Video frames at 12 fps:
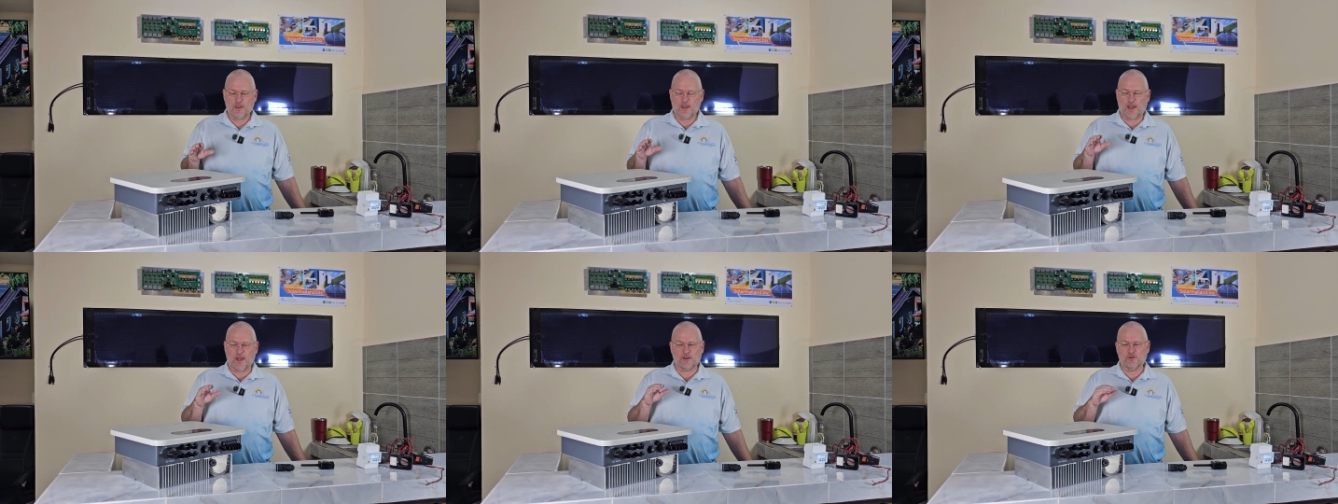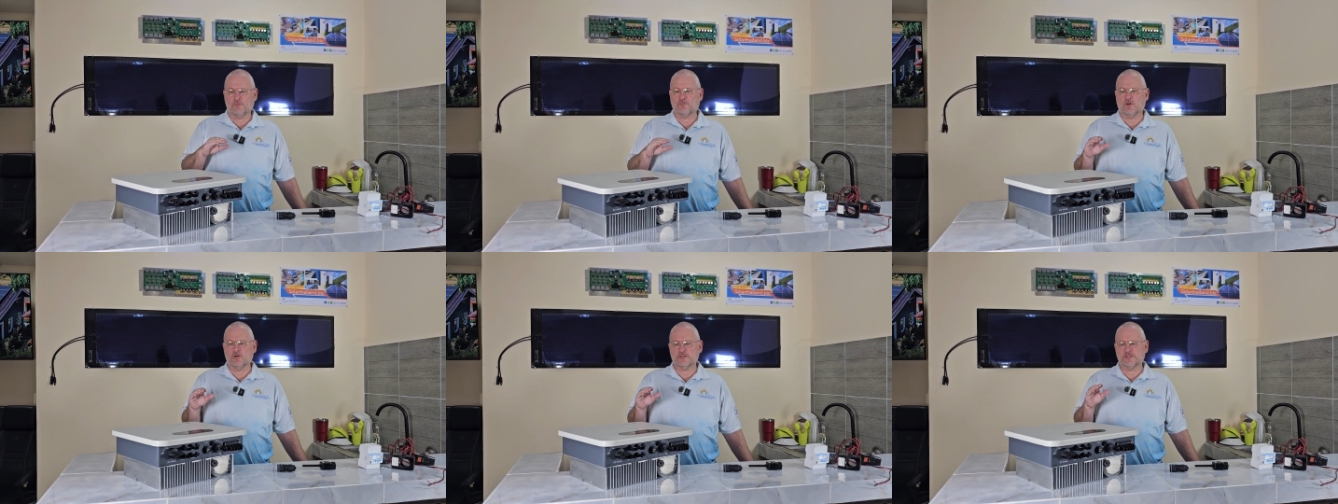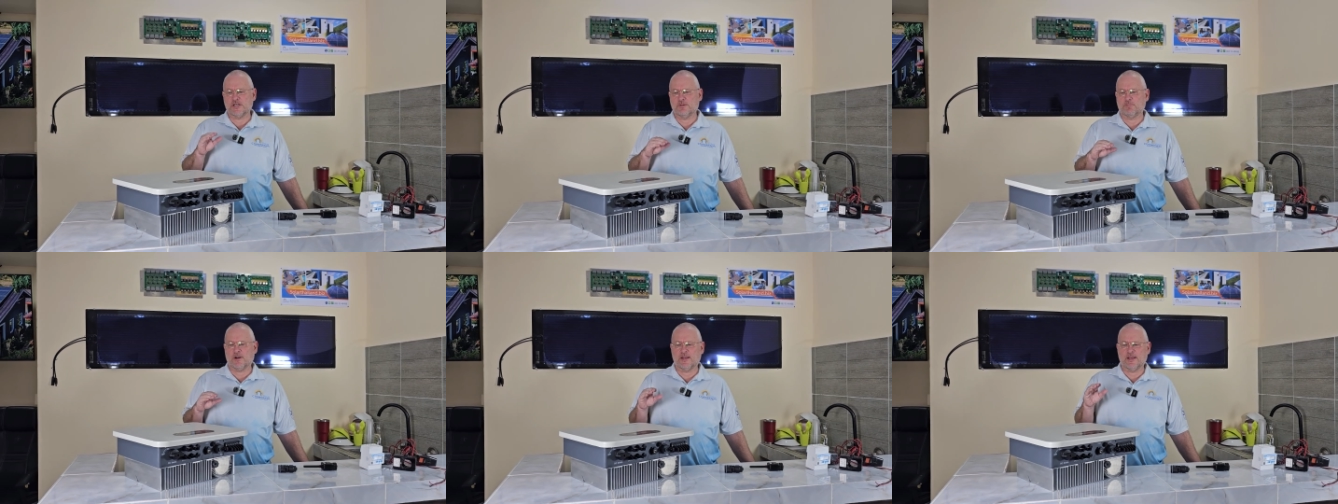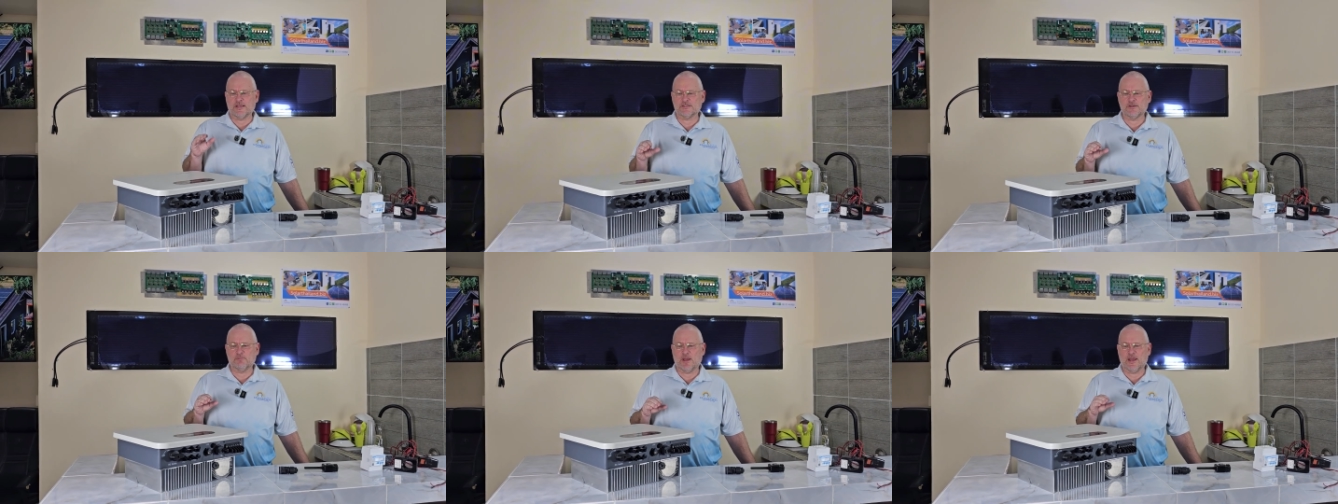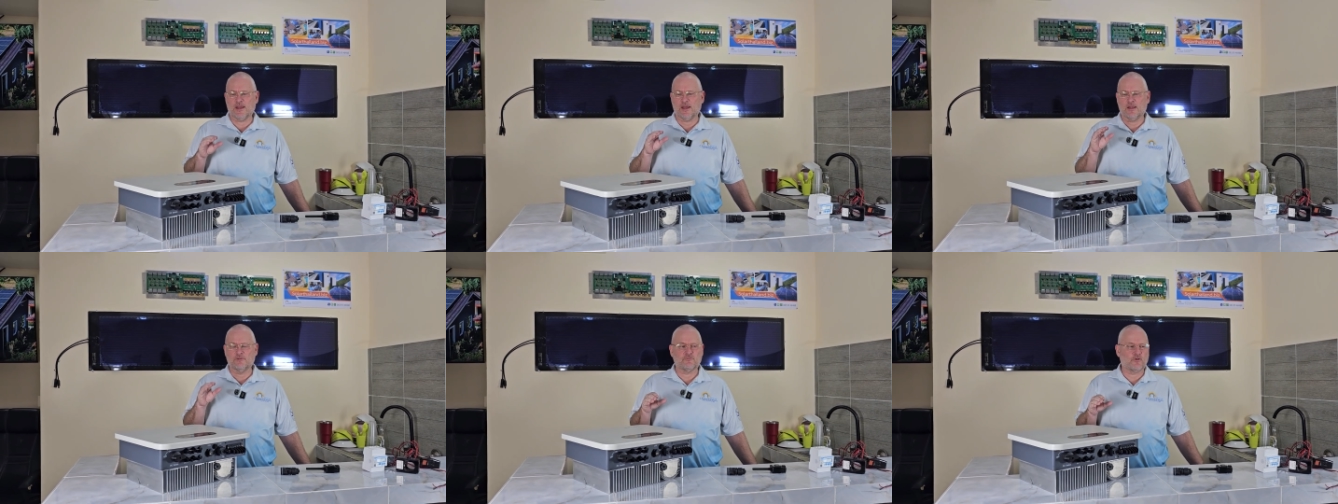and of course cheaper than SMA and